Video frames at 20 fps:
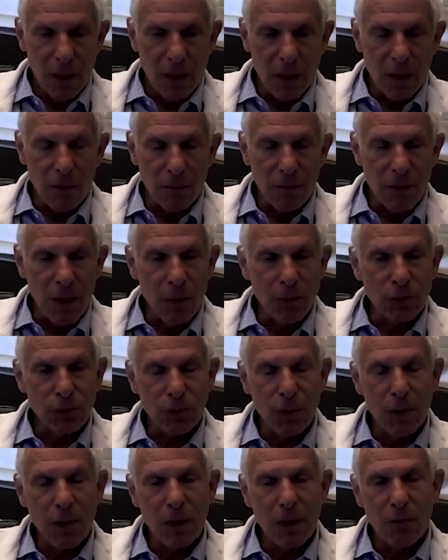Uh, they were
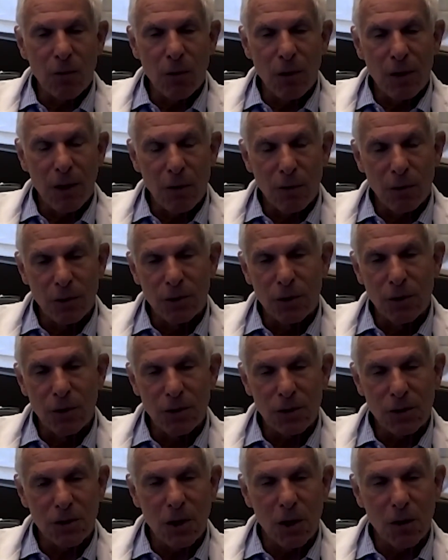treated with a
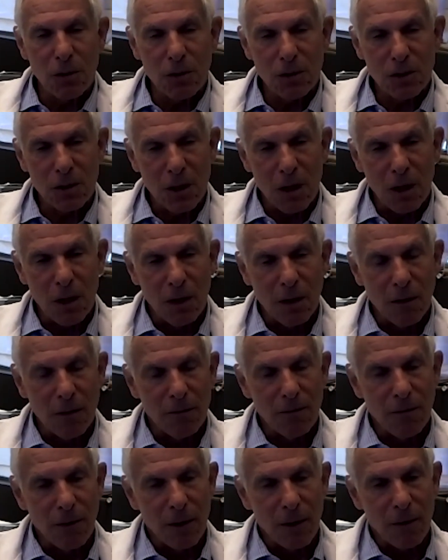reduced dose
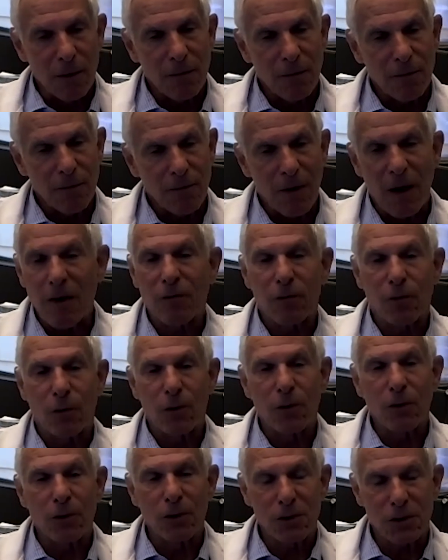of uh,
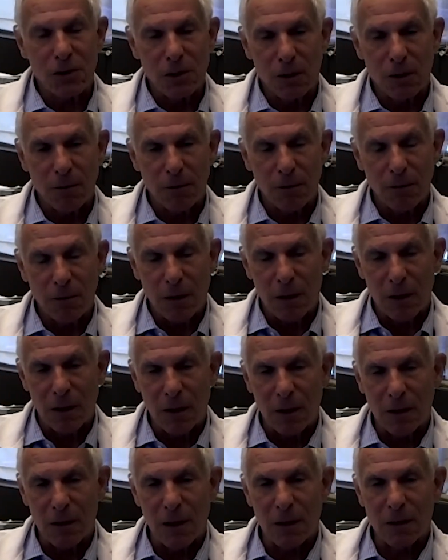5-fluorouracil uh,
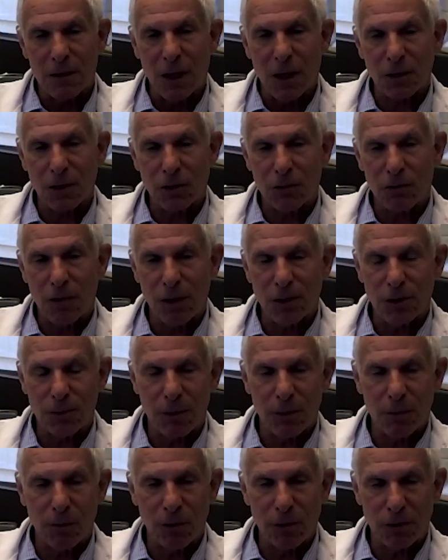in the induction
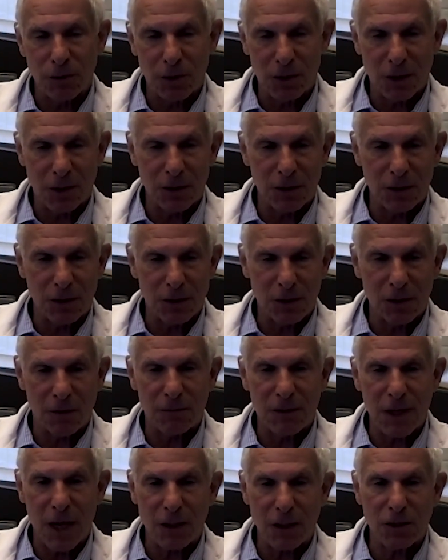regimen, which consisted
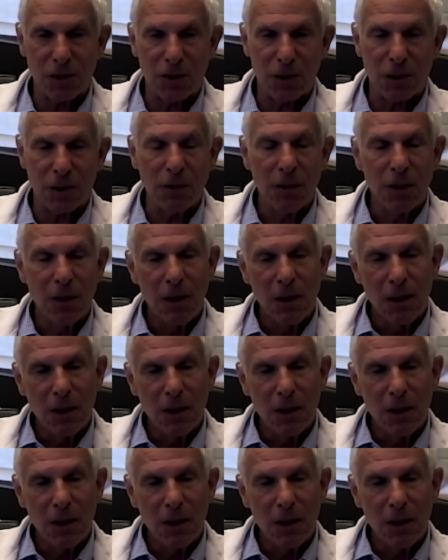of Taxotere,